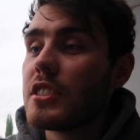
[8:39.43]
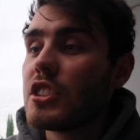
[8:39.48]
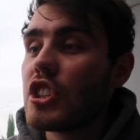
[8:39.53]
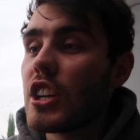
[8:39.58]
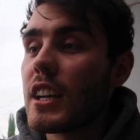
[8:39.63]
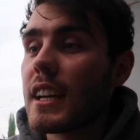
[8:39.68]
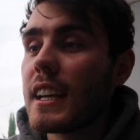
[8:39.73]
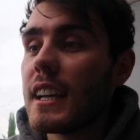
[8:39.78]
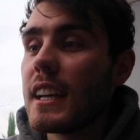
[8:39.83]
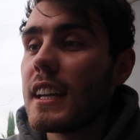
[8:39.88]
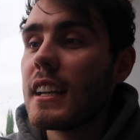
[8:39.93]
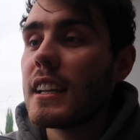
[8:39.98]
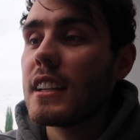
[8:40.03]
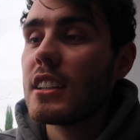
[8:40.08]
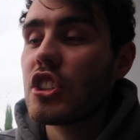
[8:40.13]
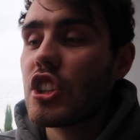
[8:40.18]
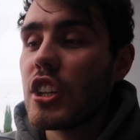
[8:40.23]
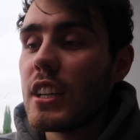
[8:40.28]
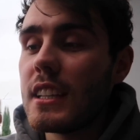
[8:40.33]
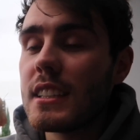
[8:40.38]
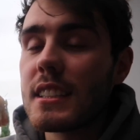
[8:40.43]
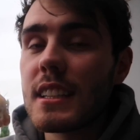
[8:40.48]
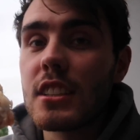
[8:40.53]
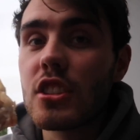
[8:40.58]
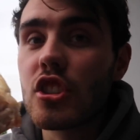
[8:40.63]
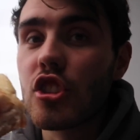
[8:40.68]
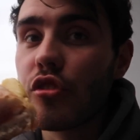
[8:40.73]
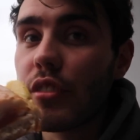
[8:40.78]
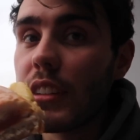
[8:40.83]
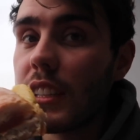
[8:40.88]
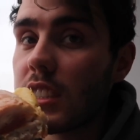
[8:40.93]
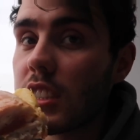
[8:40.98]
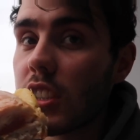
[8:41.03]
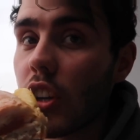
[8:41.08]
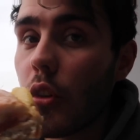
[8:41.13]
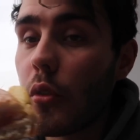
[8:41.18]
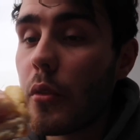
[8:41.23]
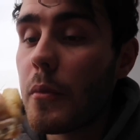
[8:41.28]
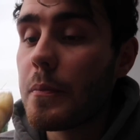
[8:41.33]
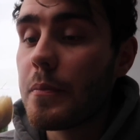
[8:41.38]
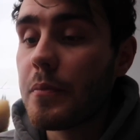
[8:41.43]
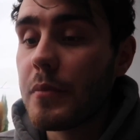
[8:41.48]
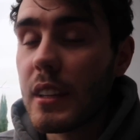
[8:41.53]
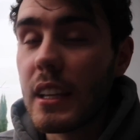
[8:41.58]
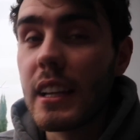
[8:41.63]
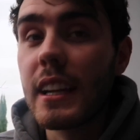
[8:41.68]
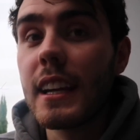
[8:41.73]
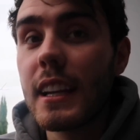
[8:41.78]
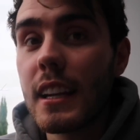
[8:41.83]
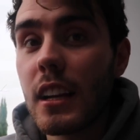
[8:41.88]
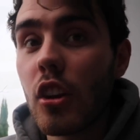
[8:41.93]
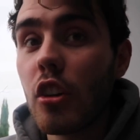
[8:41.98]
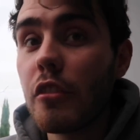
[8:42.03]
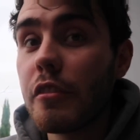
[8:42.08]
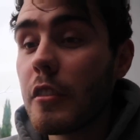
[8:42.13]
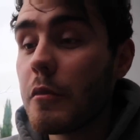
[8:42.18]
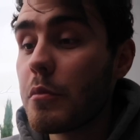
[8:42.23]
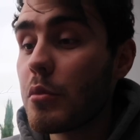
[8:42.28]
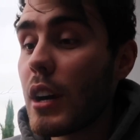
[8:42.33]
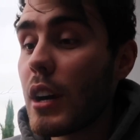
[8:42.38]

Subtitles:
Chicken, cheese, and chorizo in a loaf of